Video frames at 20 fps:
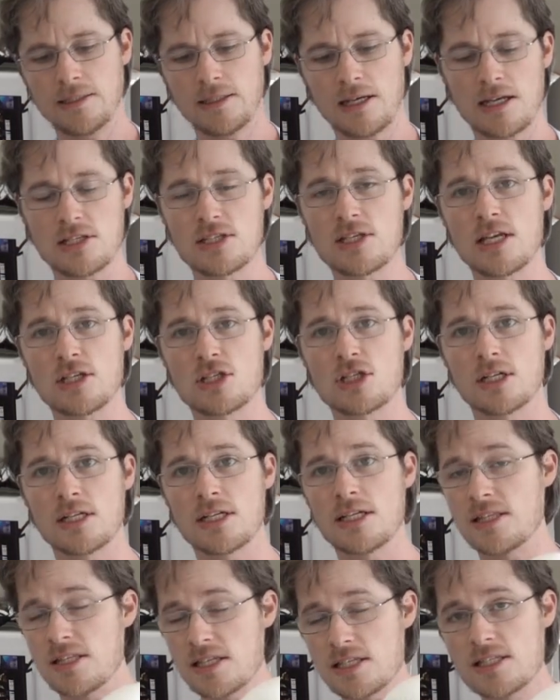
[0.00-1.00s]

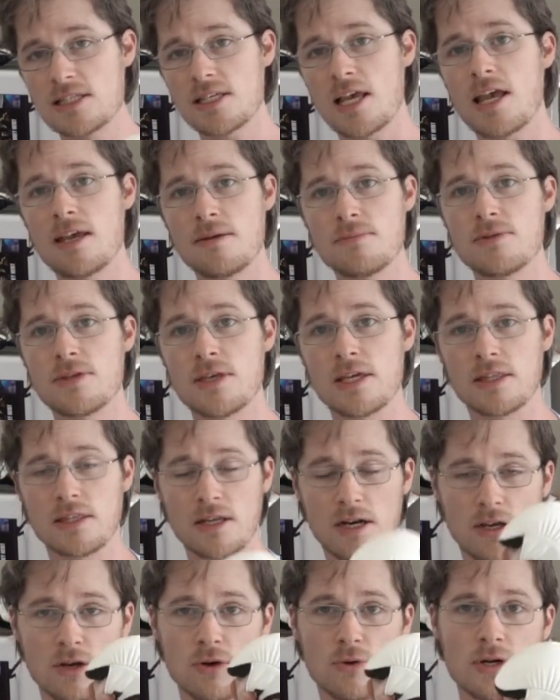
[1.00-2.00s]
Essentially the same thing
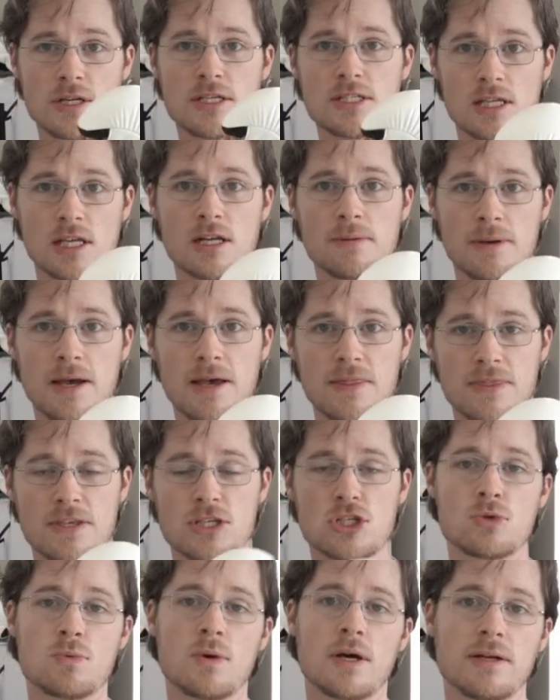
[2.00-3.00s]
that I already said about
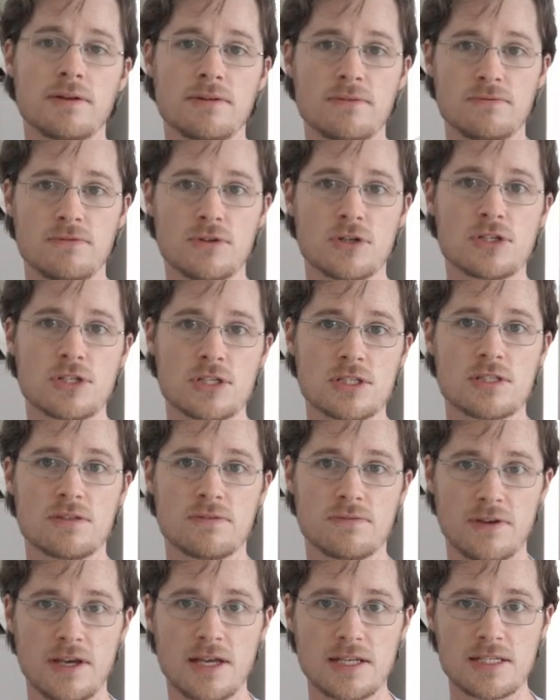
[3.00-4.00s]
this one versus the
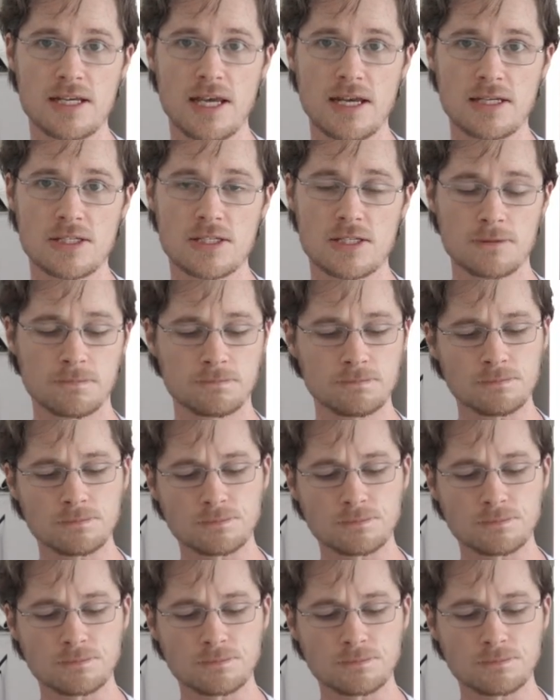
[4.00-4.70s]
Fairtex.